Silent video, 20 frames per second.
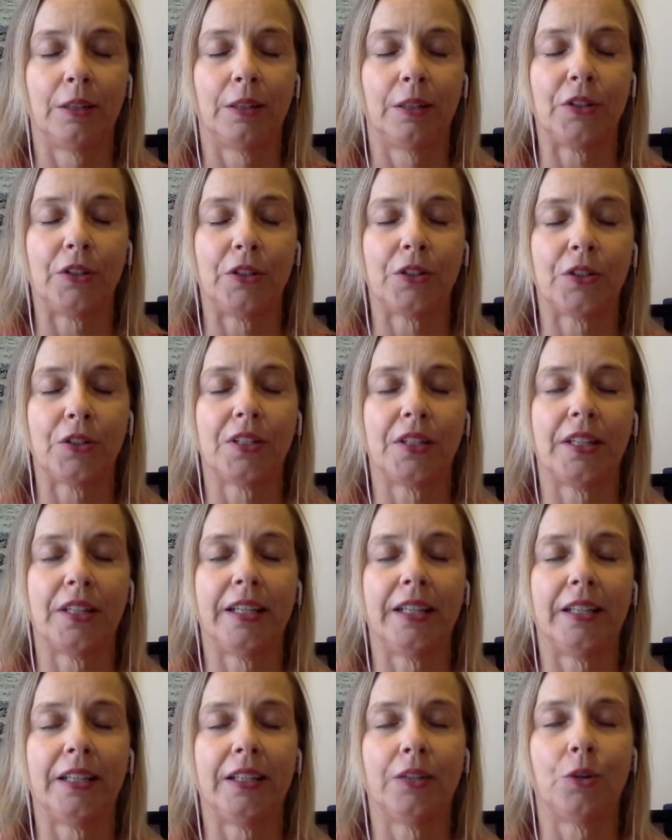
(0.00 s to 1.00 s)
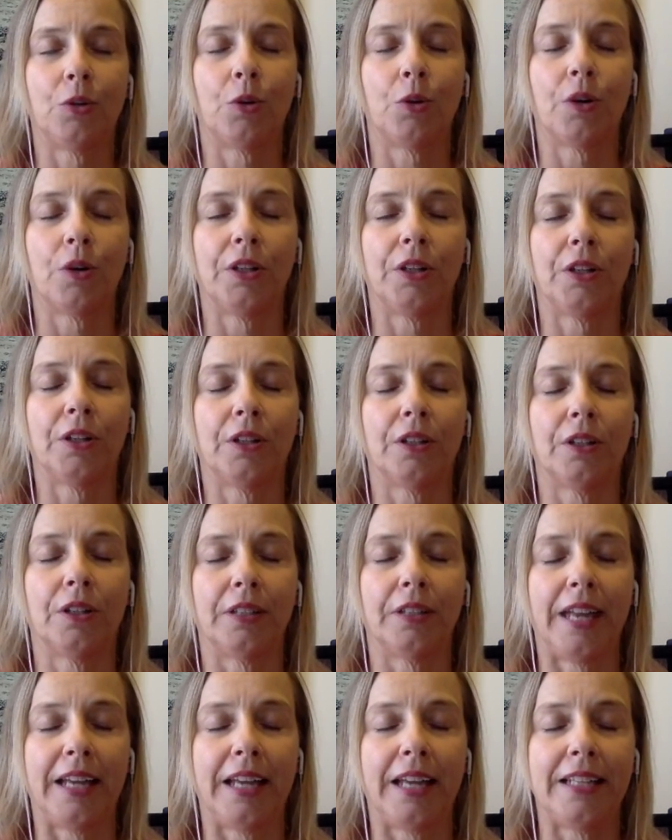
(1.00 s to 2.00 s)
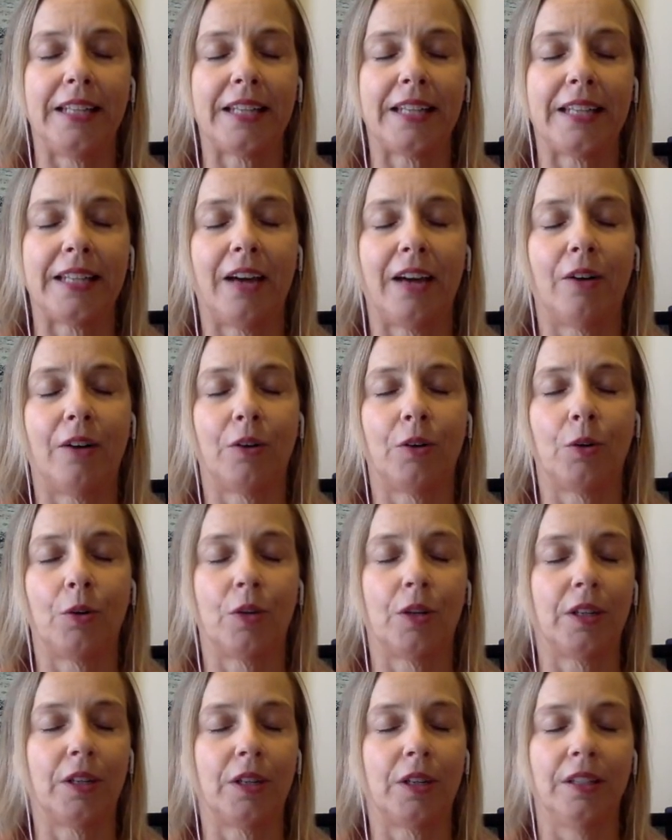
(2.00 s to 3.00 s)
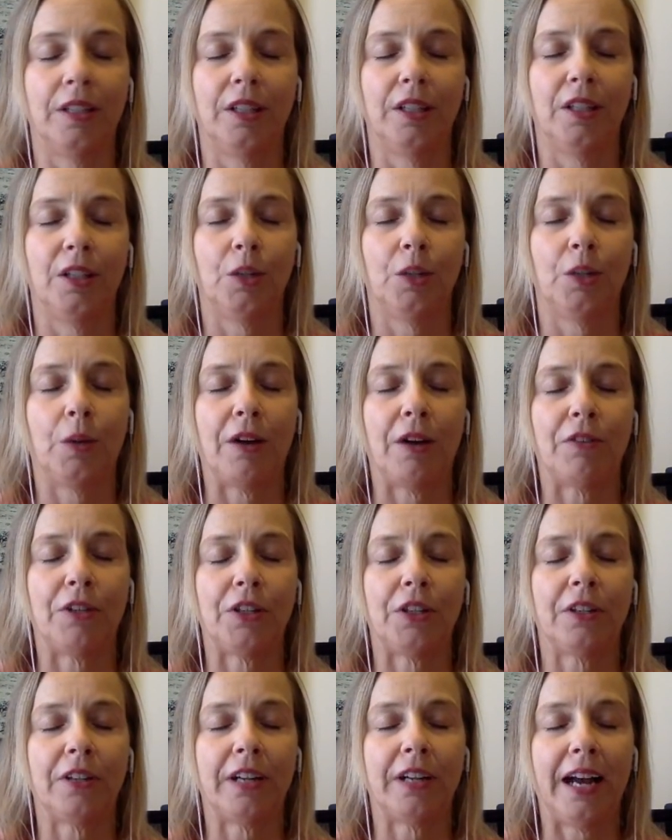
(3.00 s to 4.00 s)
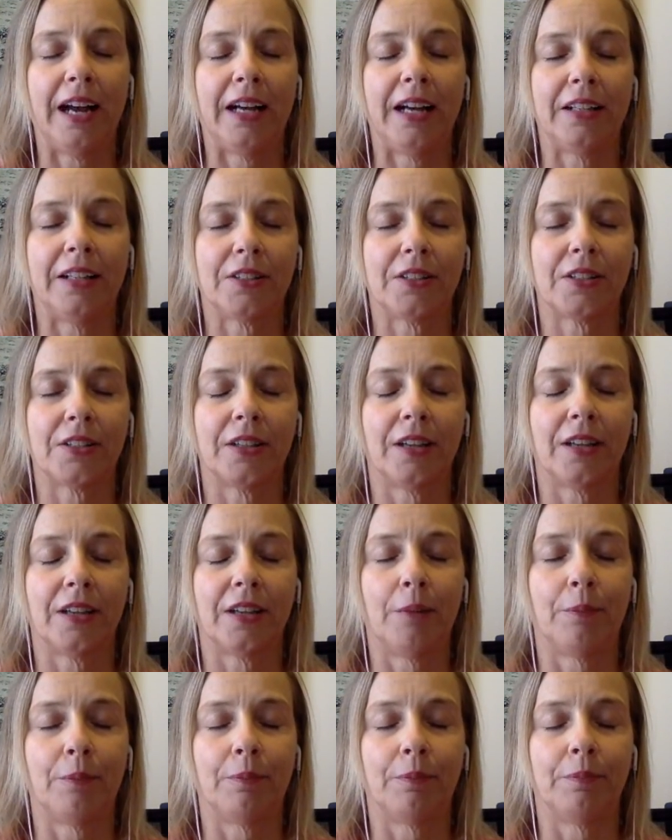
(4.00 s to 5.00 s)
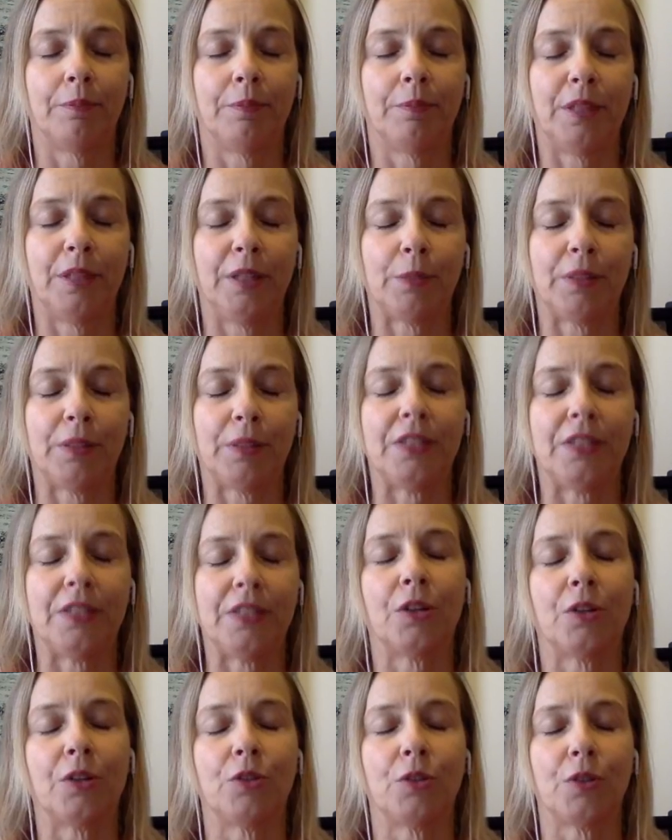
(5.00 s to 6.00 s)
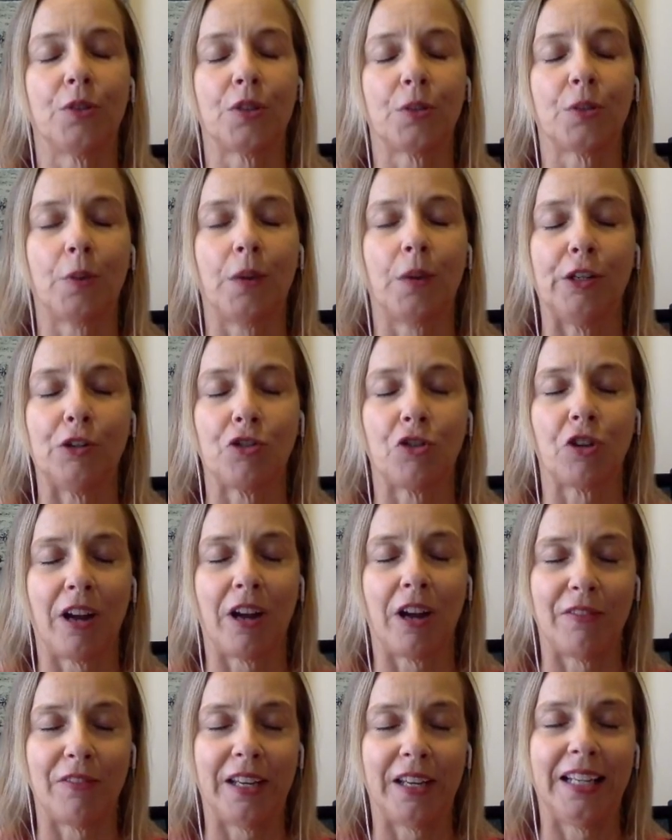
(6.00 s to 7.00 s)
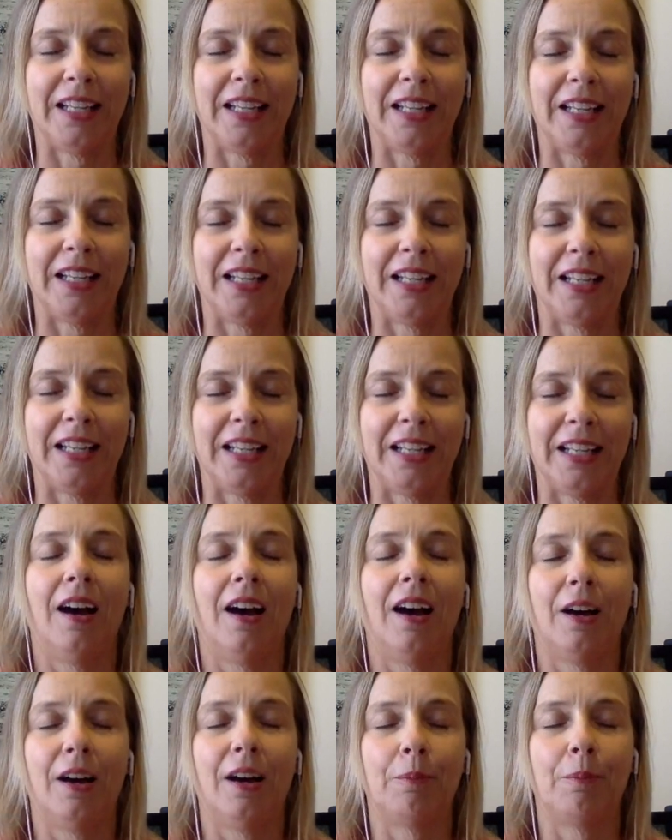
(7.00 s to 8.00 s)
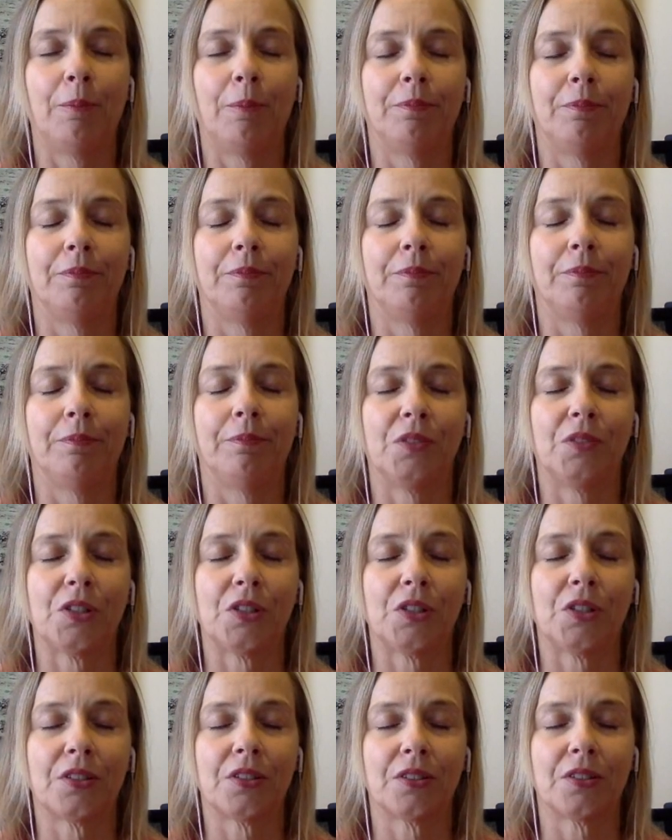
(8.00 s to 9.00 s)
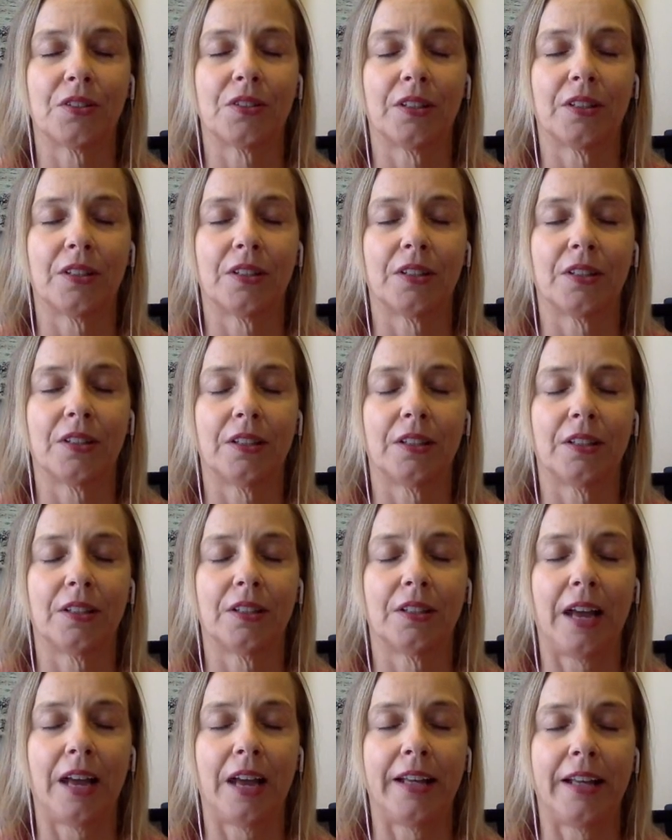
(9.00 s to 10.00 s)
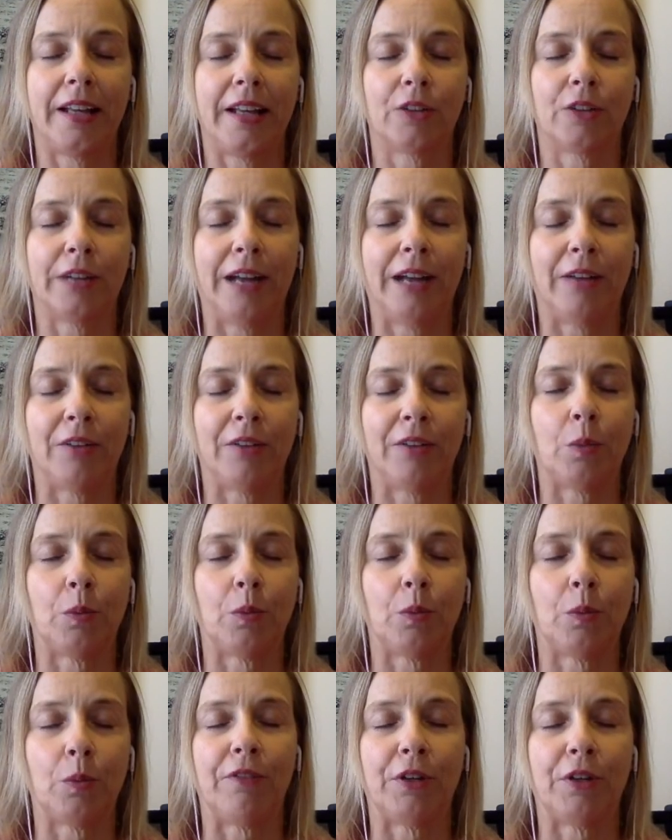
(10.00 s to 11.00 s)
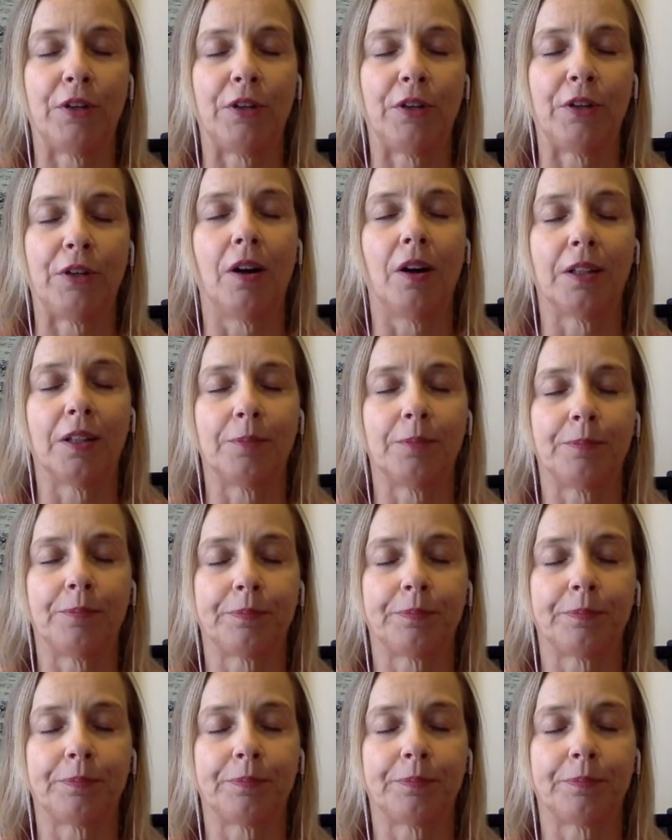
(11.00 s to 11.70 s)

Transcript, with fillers: whether you're sitting or you're laying down or wherever you're at, um, you know, please don't do this while you're driving. Um, just kind of get grounded wherever you are.